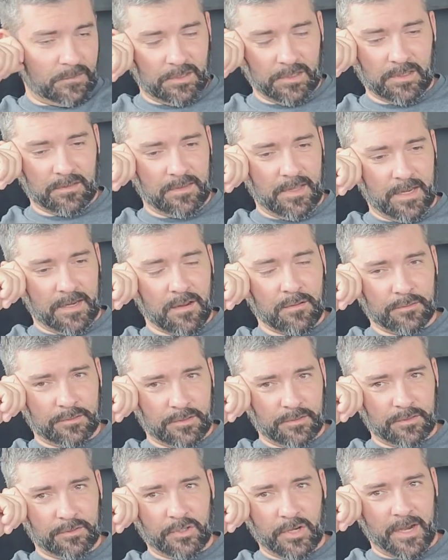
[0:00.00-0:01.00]
that goes
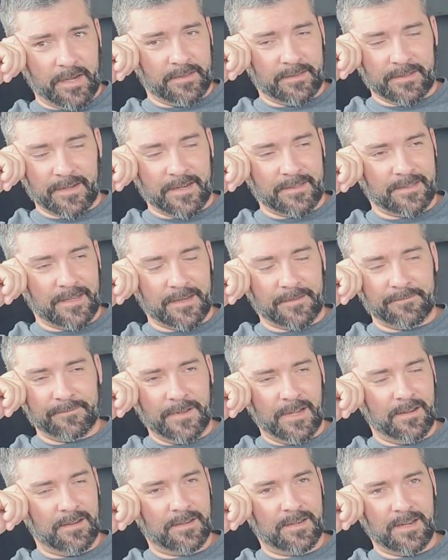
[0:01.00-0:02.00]
to the trailer. I was like,
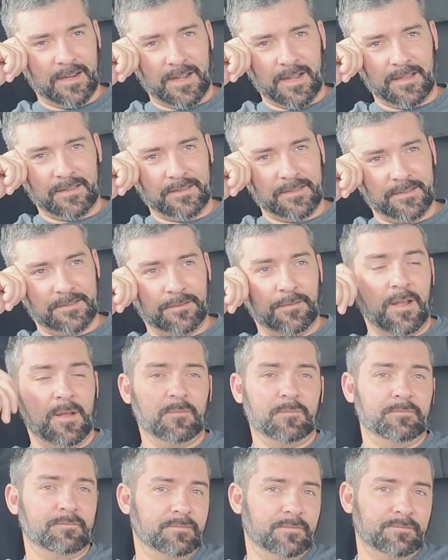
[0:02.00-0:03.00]
golly, so
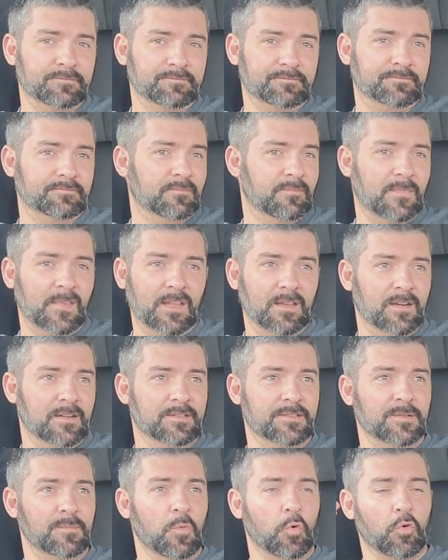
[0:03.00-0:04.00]

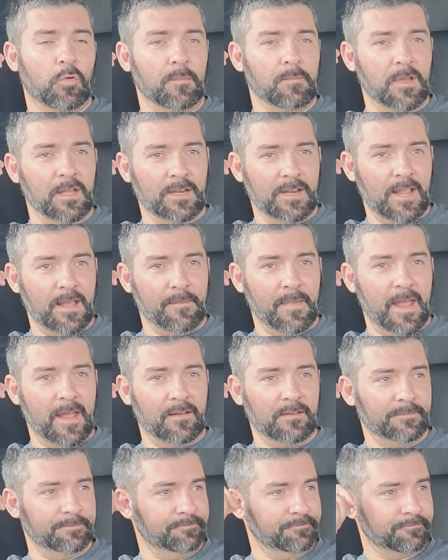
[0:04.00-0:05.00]
there's some more money I'm
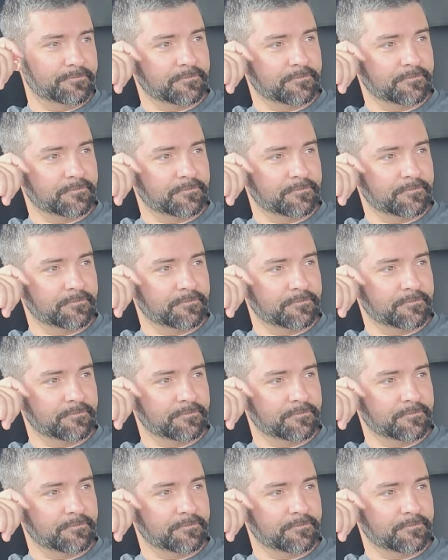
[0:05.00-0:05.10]
out.